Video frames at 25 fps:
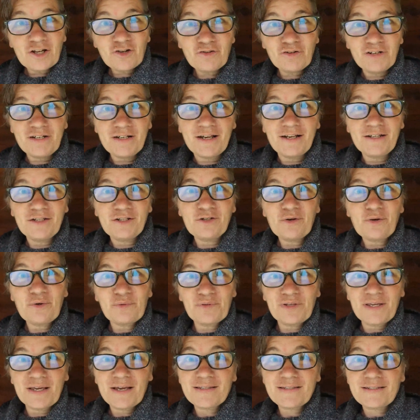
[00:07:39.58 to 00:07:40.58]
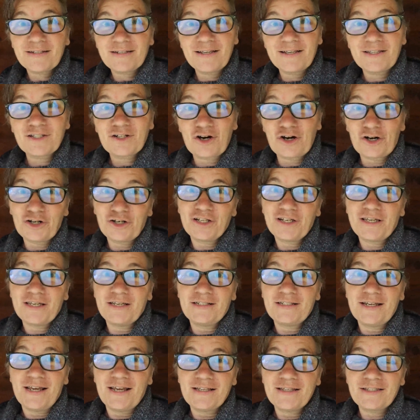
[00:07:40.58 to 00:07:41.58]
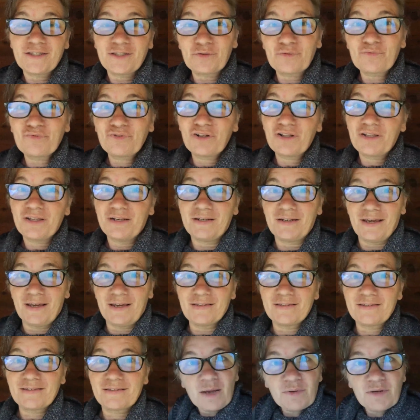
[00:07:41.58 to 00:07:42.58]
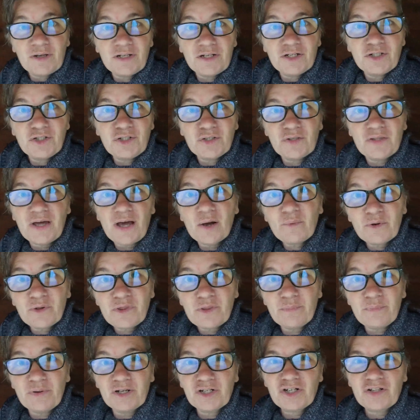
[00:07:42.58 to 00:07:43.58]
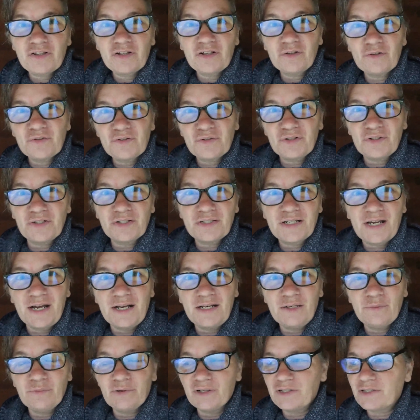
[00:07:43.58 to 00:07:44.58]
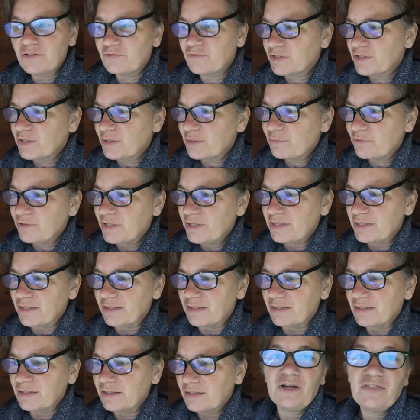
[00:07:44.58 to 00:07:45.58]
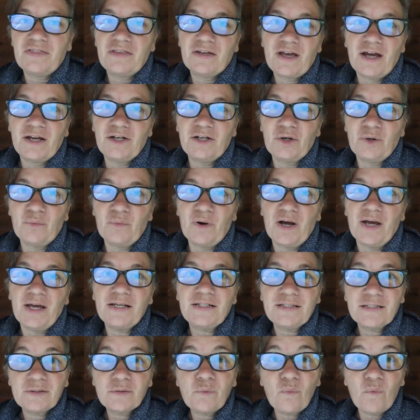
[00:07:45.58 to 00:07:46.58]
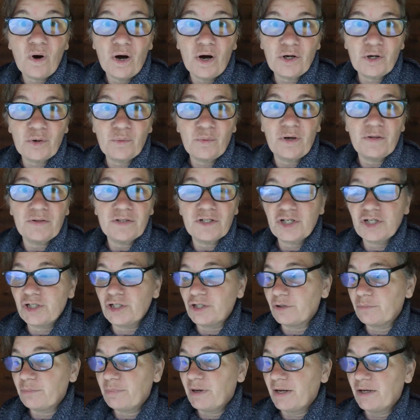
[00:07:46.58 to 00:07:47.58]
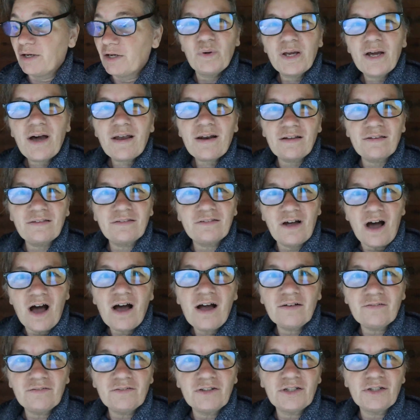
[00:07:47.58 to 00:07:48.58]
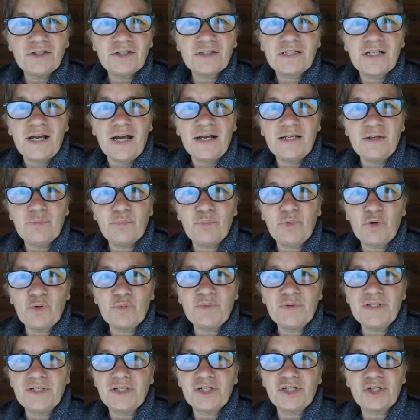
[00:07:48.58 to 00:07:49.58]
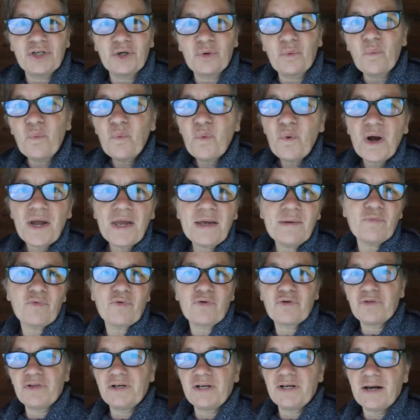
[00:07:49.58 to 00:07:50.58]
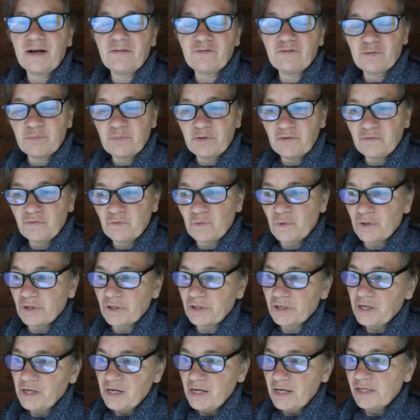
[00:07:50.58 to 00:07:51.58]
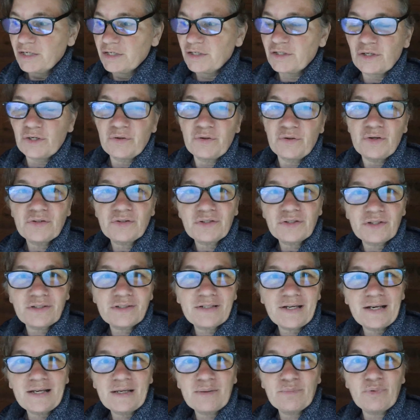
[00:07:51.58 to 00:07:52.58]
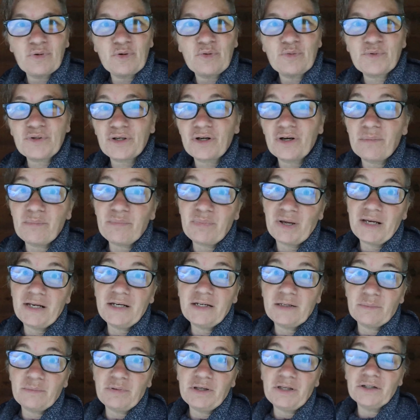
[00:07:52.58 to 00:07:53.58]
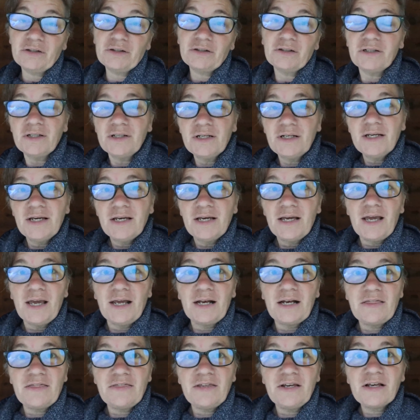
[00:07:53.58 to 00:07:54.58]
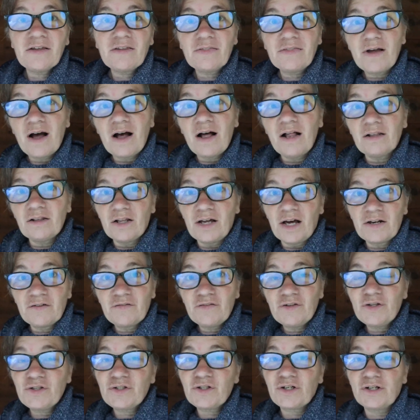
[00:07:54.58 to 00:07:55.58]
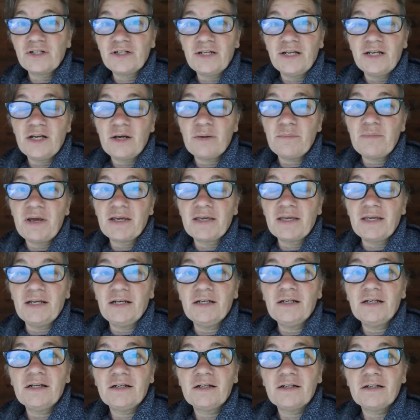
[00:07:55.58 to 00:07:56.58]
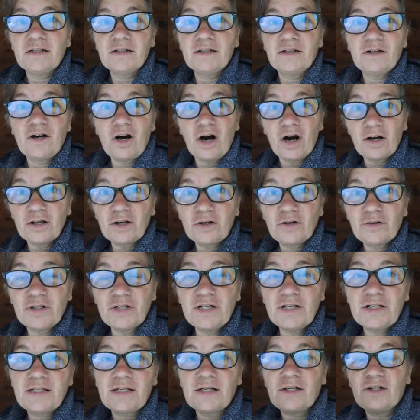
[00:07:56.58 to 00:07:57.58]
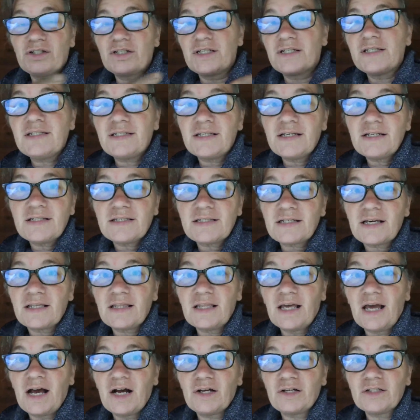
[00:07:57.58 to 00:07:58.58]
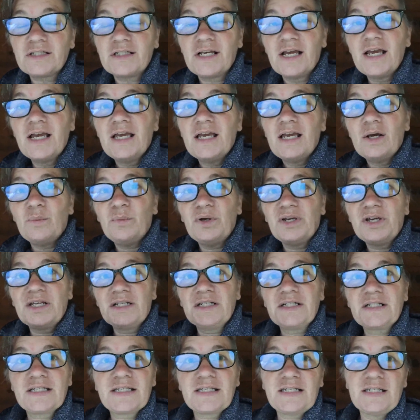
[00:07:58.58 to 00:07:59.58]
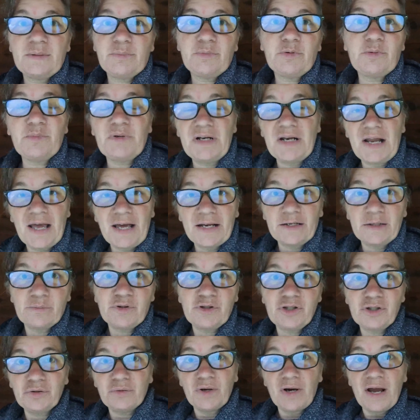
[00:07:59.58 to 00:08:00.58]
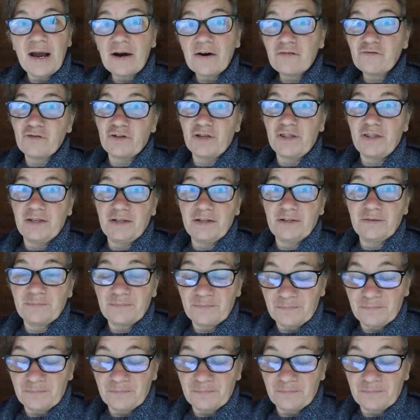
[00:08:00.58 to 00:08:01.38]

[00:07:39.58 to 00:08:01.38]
a green onion, only it has a nice garlicky taste. They're really nice. I'm going to do that with a bunch of those little tiny ones. For some reason, well, I think I know why. I didn't water well this year, but we got a lot of little tiny bulbs this year, way more than ever before. So those little tiny bulbs are a pain to peel, and I think a lot of those are going to end up making garlic greens that'll just sit inside the house, and we can just snip them and add them to everything.